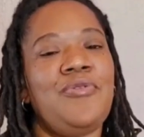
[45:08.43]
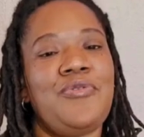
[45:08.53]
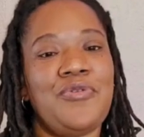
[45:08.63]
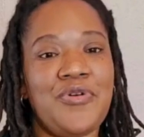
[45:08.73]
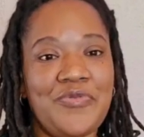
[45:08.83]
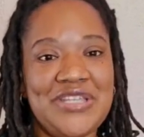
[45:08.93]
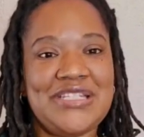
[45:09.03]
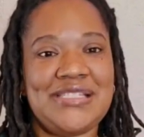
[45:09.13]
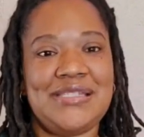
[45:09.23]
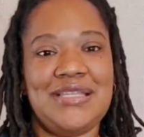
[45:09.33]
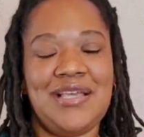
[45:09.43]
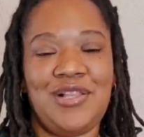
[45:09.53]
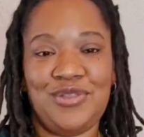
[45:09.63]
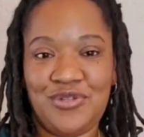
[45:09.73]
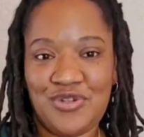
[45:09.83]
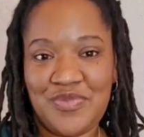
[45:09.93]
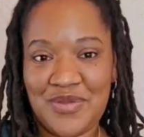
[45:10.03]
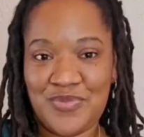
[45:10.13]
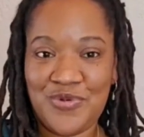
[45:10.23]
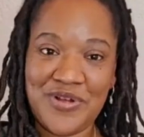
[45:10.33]
or we just need a little bit
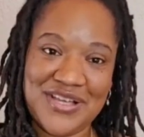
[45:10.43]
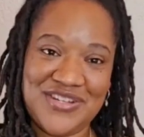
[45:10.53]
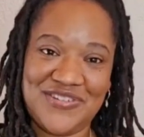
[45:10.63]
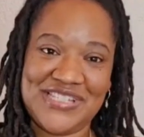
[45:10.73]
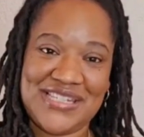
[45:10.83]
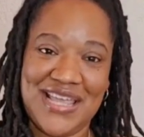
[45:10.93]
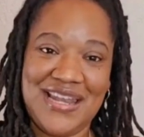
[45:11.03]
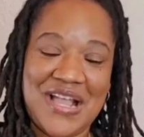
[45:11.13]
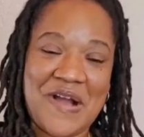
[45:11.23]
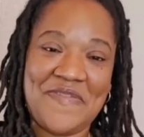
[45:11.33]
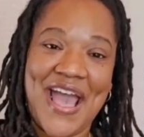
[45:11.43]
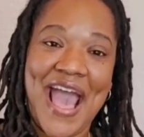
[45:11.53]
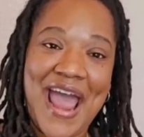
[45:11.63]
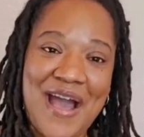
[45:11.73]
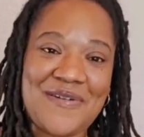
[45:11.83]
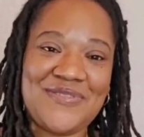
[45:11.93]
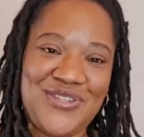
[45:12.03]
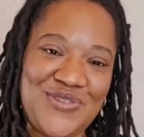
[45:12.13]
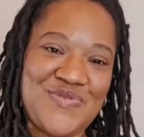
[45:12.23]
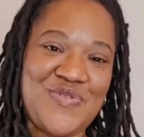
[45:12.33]
more understanding of how
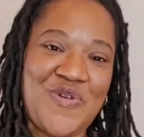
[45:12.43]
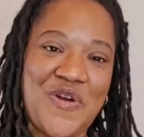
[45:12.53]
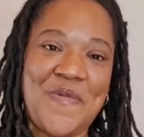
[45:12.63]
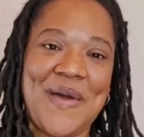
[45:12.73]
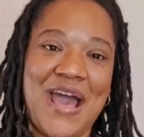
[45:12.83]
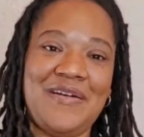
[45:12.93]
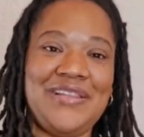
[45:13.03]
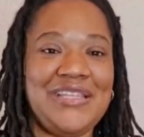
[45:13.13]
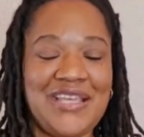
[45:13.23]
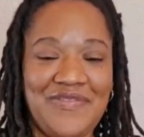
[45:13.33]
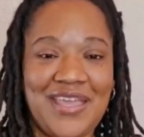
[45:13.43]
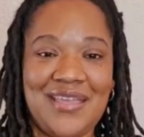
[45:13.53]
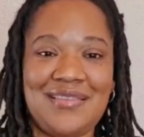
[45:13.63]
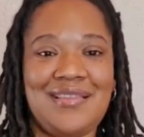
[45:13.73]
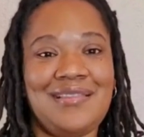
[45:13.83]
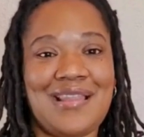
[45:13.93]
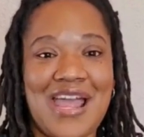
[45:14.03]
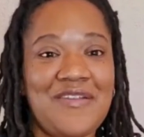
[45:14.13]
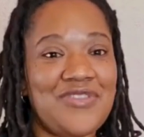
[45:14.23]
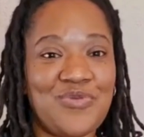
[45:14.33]
to go about living the
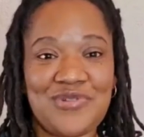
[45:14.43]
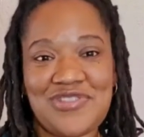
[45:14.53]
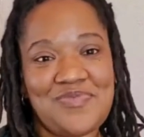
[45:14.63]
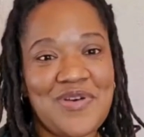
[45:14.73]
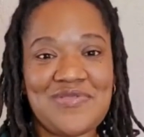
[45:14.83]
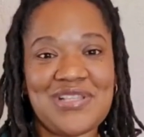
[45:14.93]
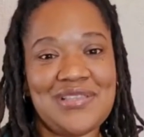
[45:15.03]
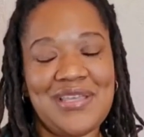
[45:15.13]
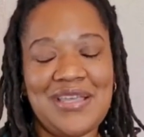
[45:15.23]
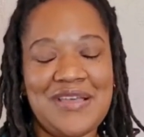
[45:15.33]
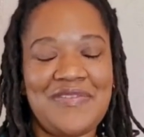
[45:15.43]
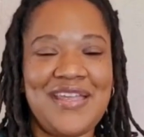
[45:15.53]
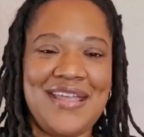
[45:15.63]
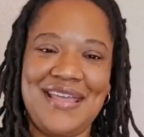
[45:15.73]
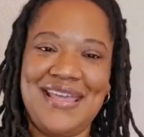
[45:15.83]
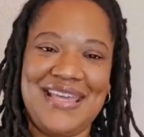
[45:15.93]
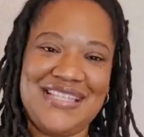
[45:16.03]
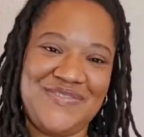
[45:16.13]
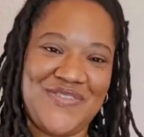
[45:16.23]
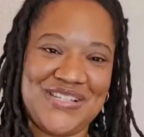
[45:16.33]
life that we're supposed to live
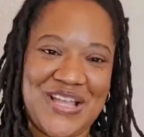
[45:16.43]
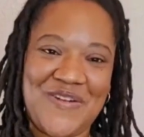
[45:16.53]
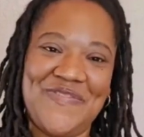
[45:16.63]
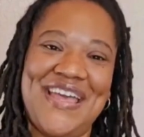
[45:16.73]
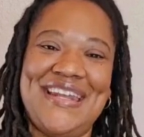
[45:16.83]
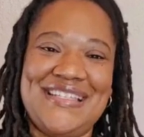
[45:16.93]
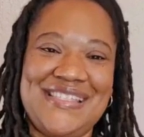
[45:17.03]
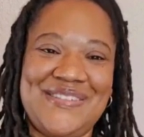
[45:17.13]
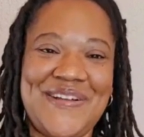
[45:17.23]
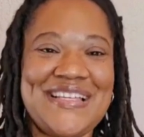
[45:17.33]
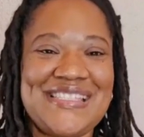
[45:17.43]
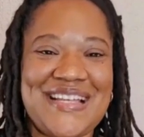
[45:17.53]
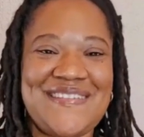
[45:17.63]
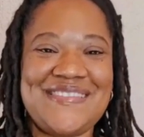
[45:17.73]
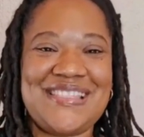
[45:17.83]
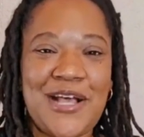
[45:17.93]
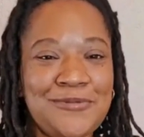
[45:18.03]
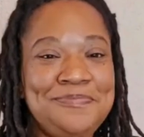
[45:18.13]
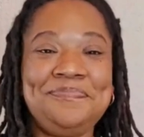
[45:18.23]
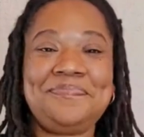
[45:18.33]
as far as our finances are concerned. So